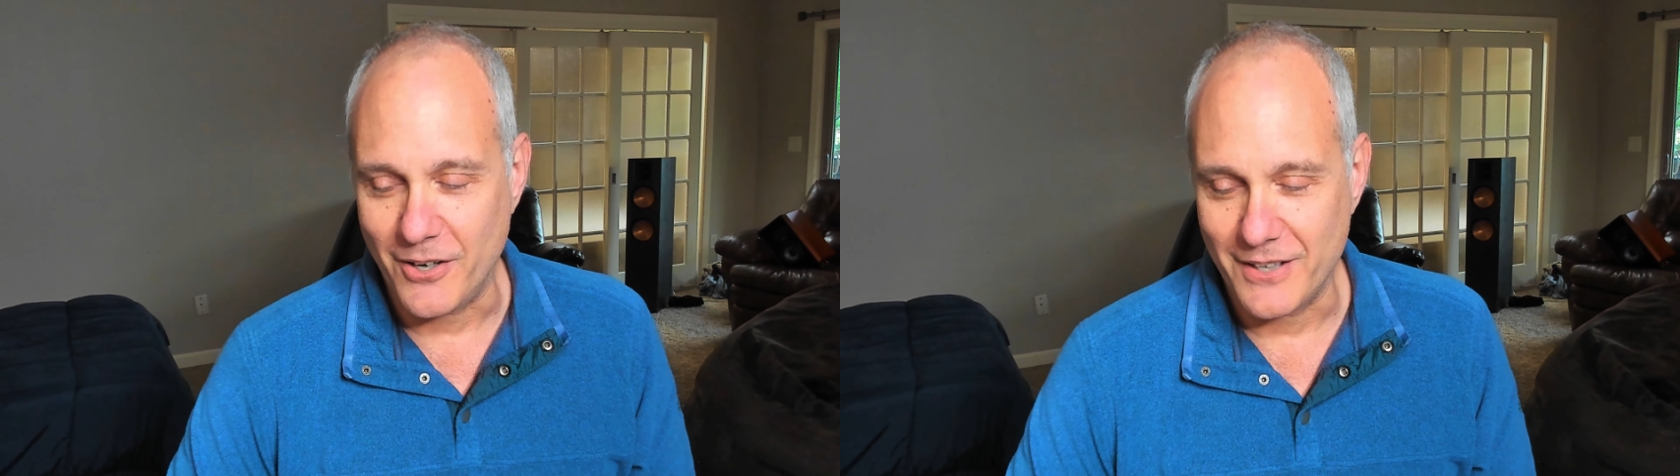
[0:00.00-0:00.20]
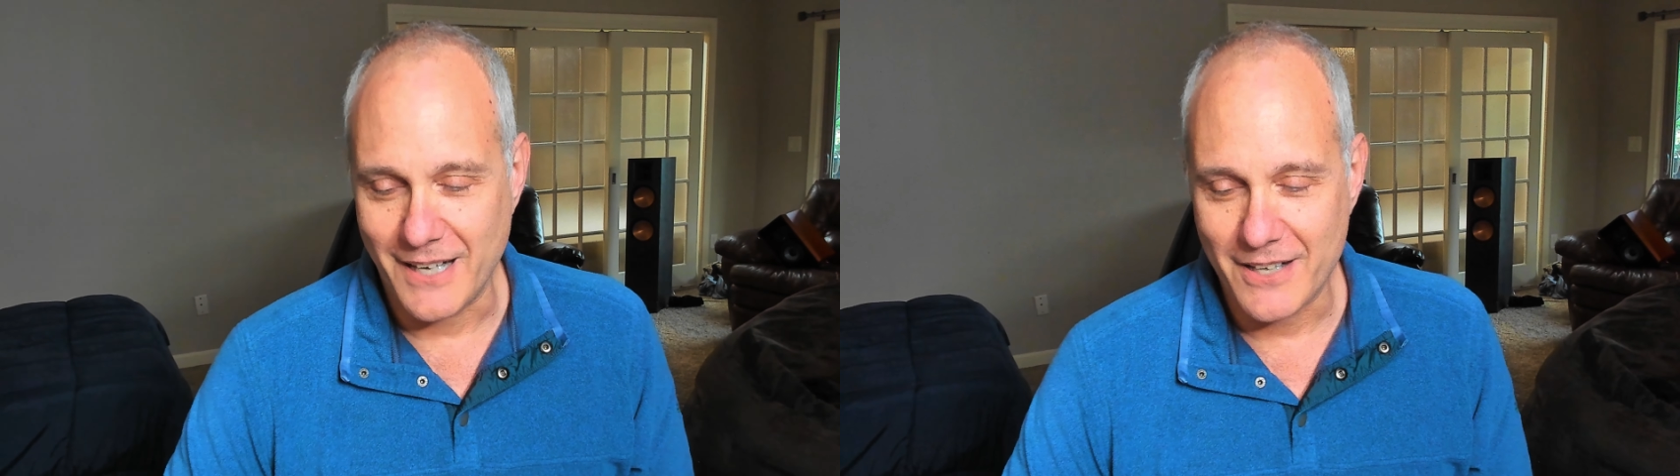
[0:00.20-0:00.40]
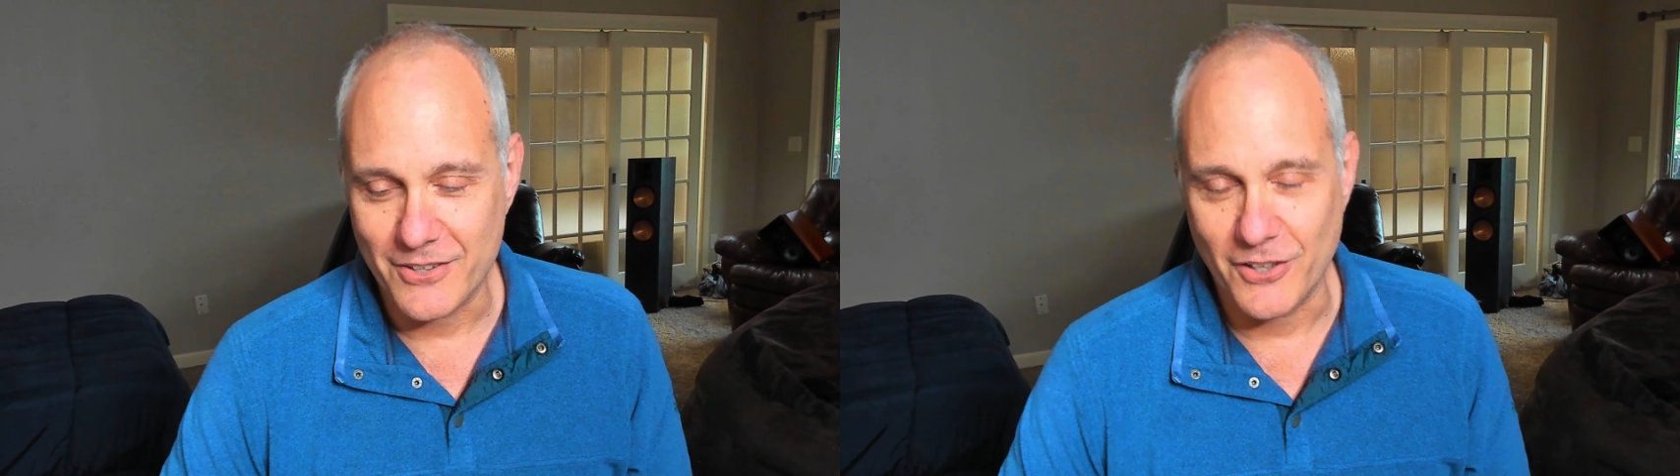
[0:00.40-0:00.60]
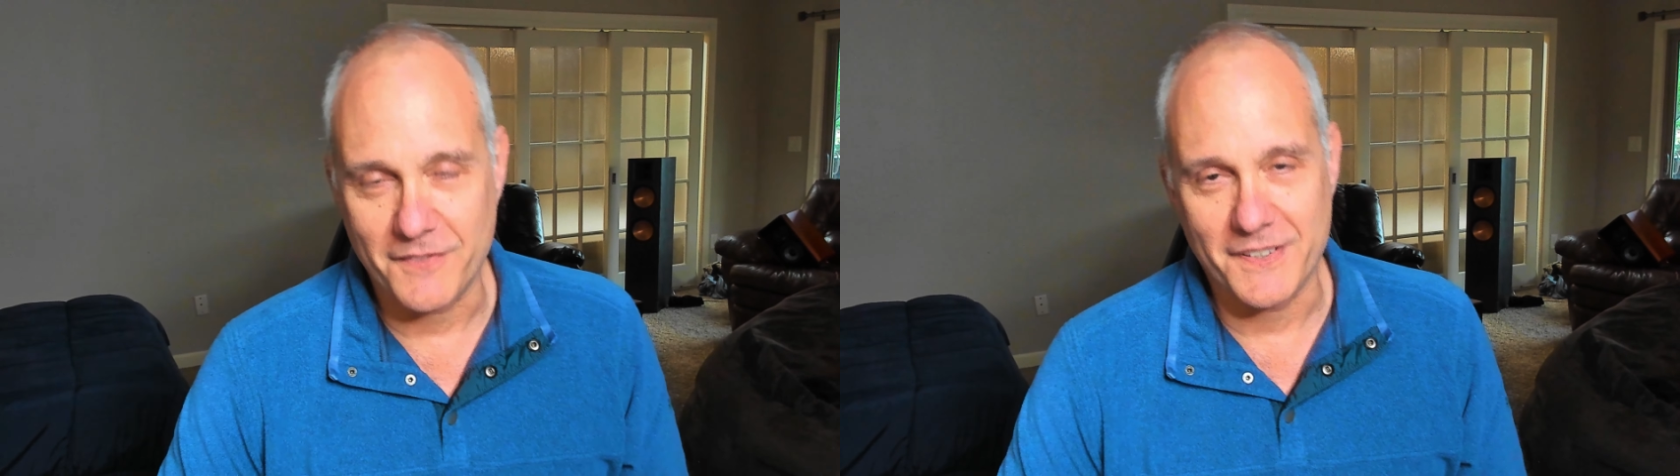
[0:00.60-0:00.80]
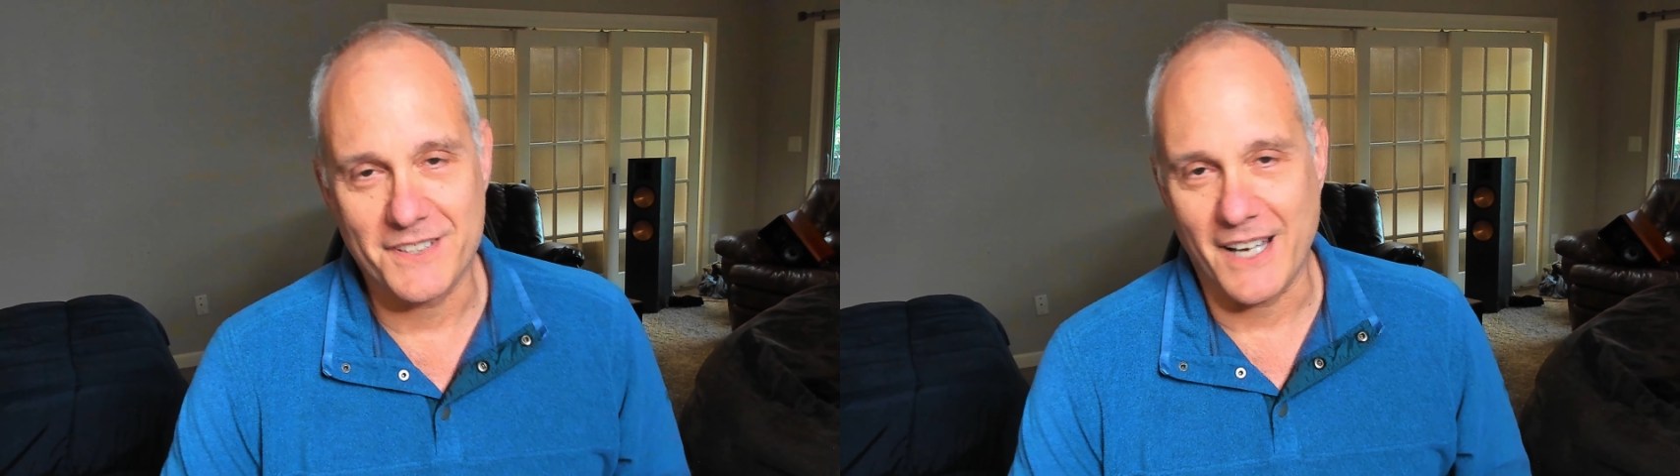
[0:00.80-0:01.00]
and I don't know
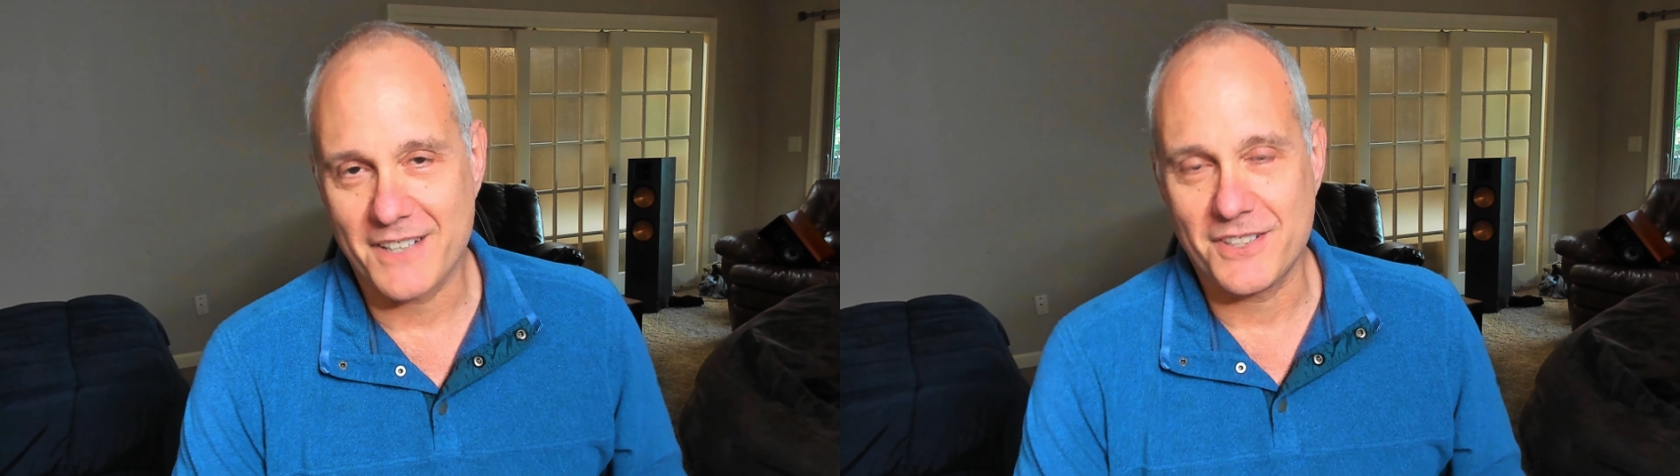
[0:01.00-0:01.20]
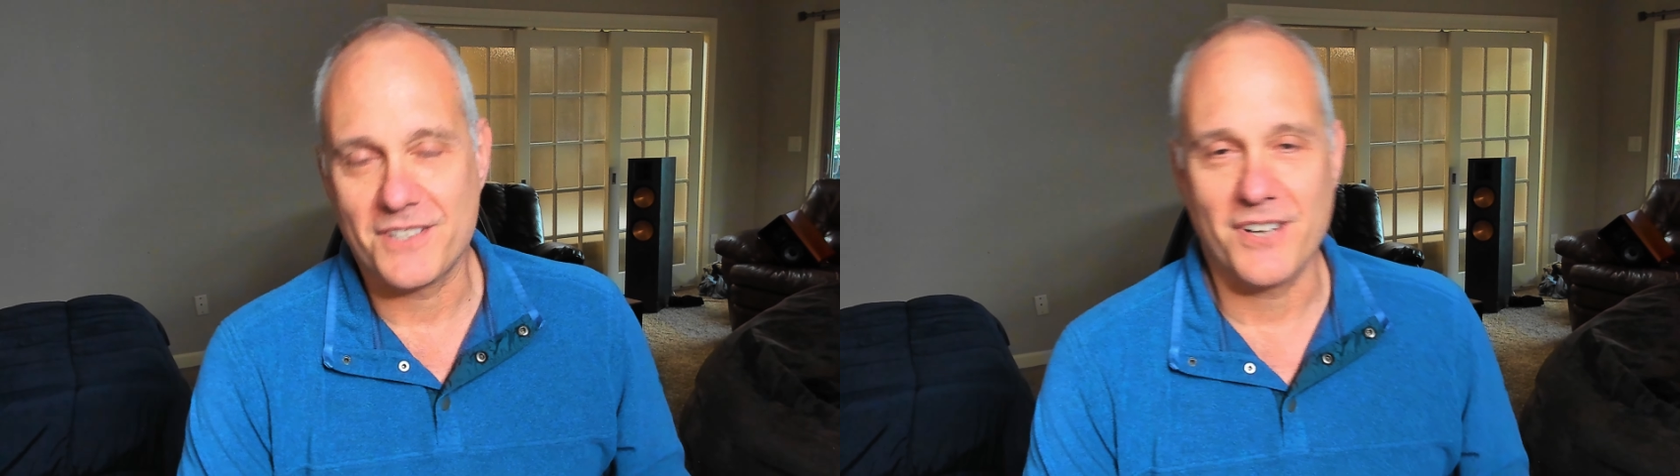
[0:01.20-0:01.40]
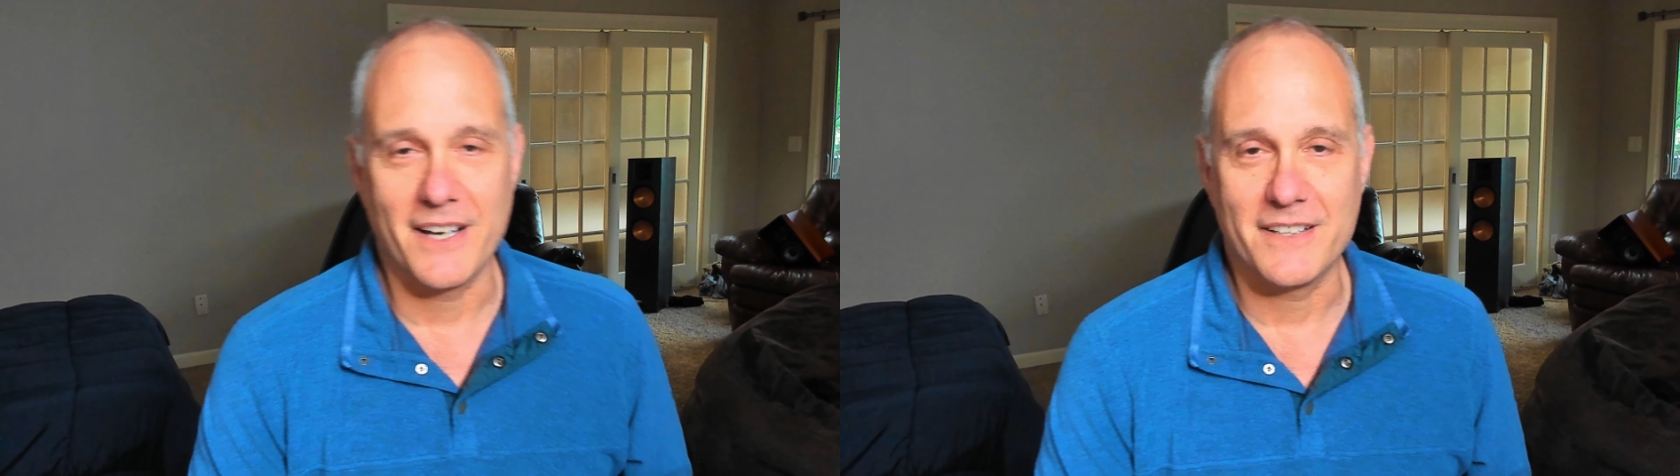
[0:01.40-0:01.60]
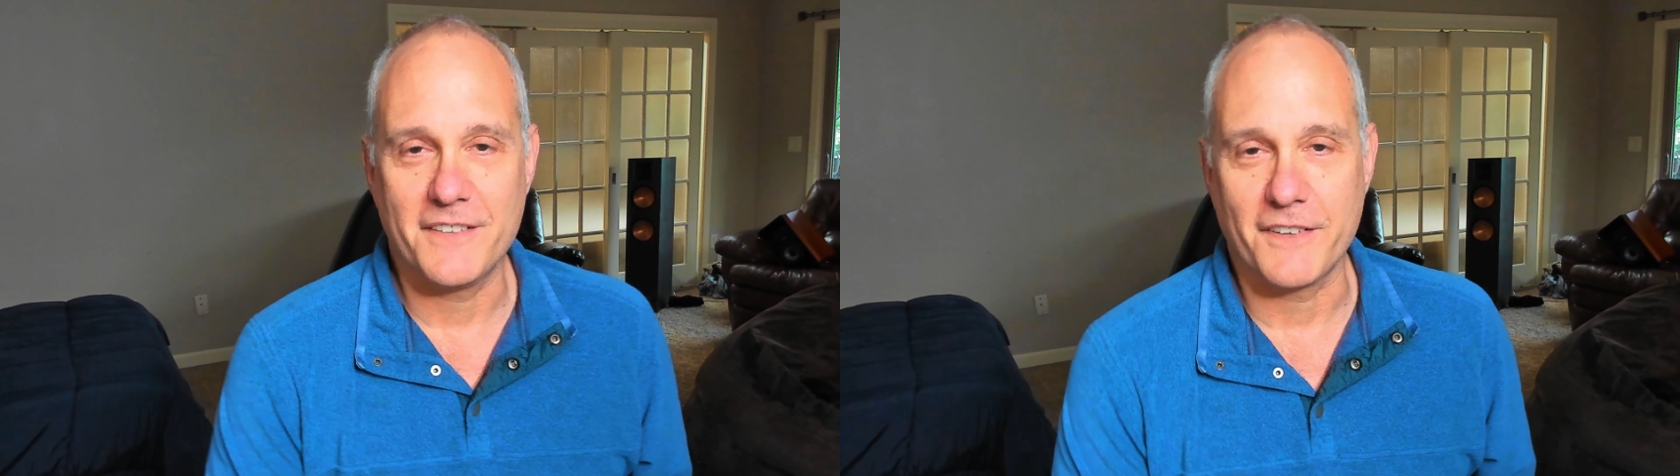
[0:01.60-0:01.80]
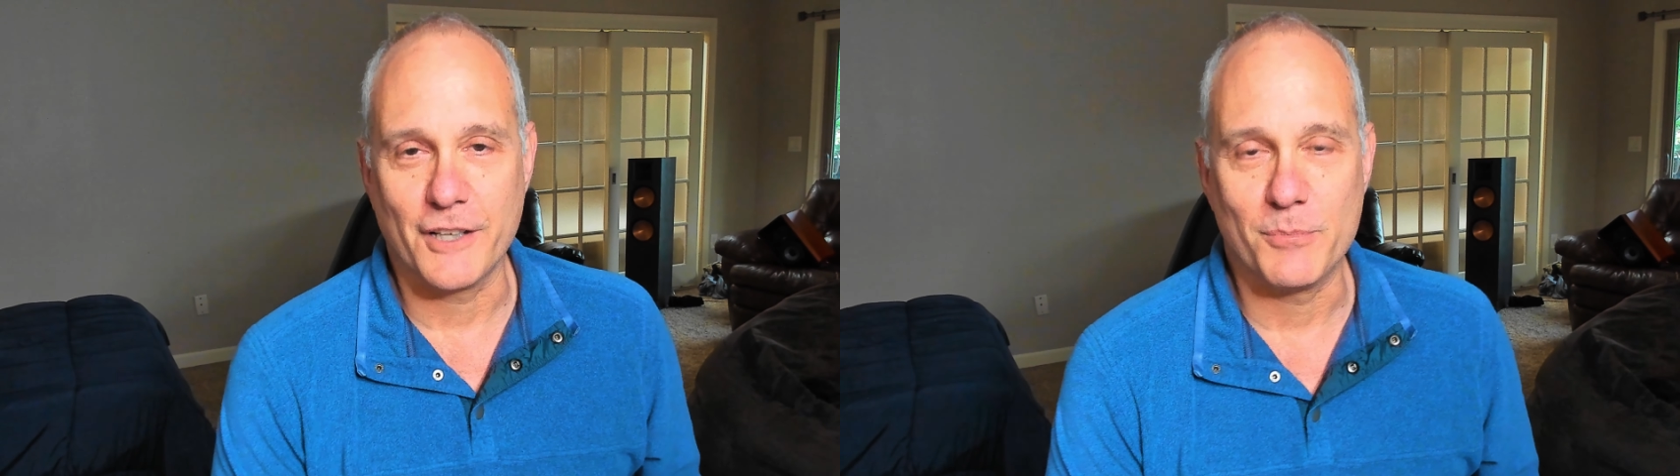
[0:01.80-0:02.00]
if it's actually
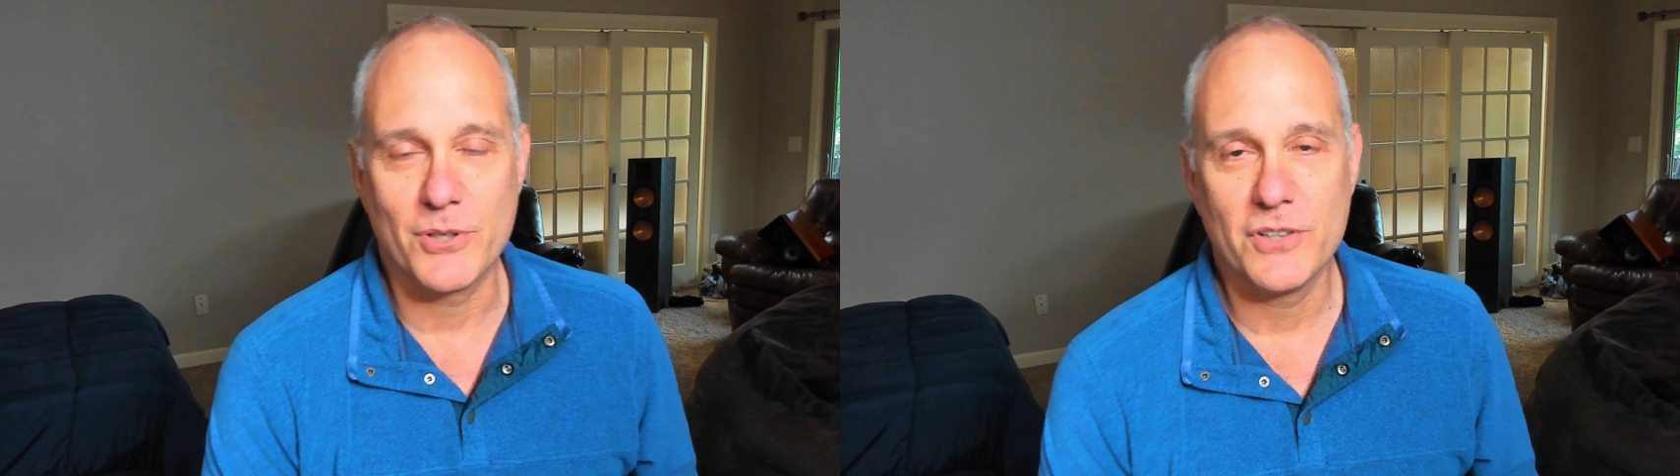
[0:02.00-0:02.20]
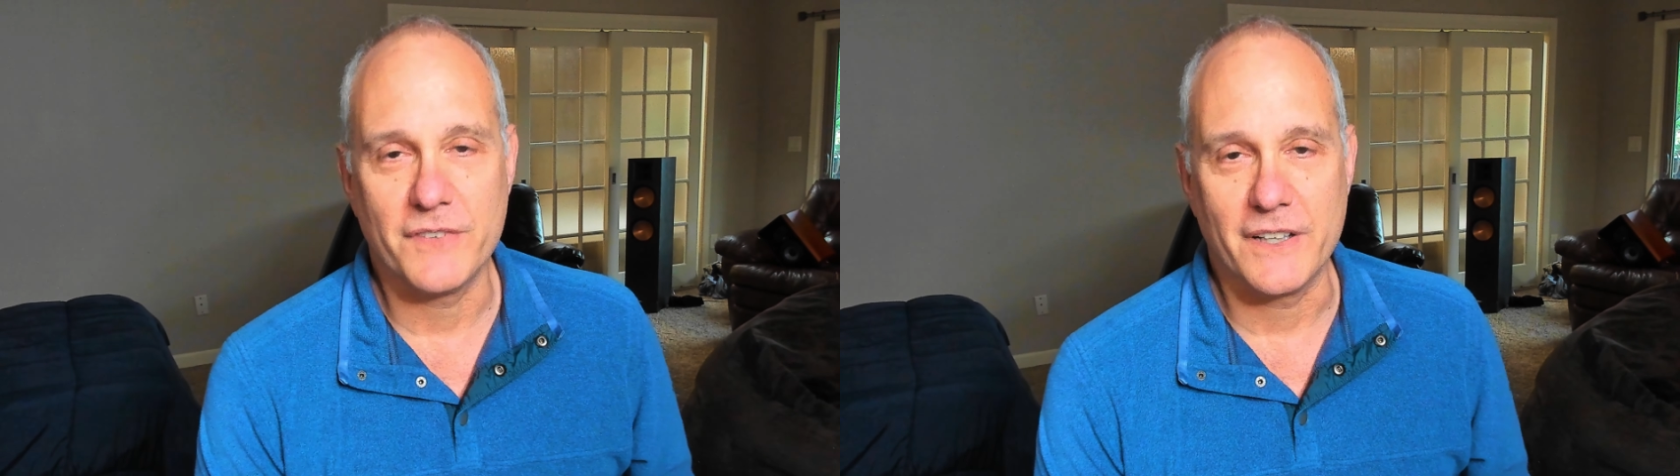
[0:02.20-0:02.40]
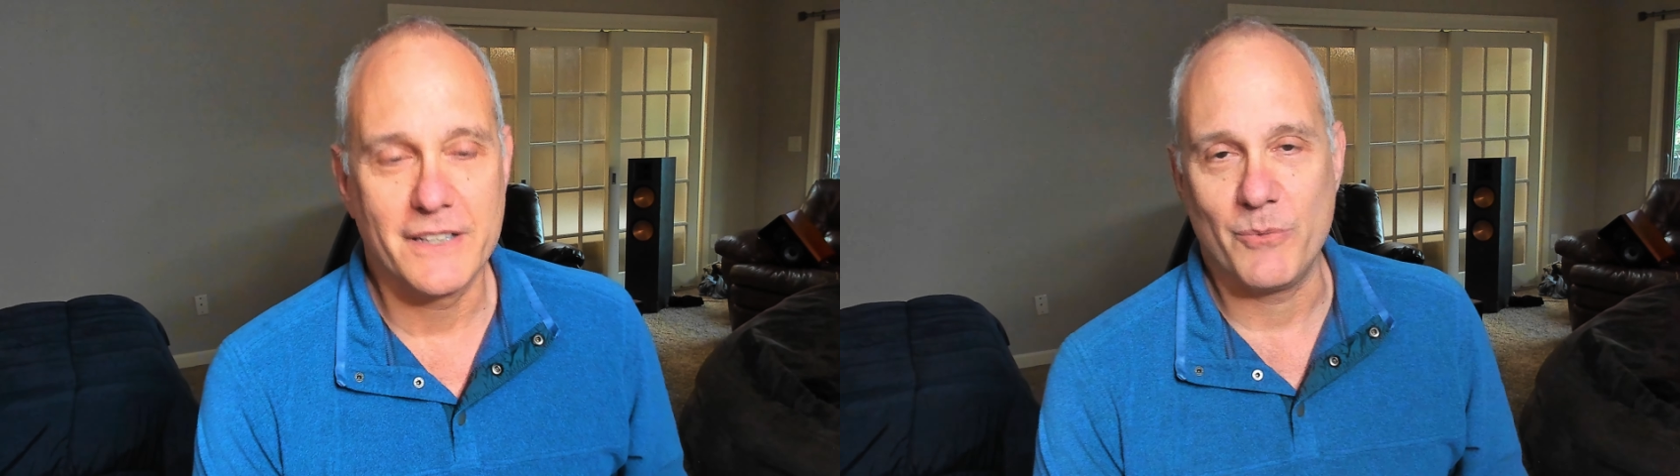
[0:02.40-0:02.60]
scientifically proven,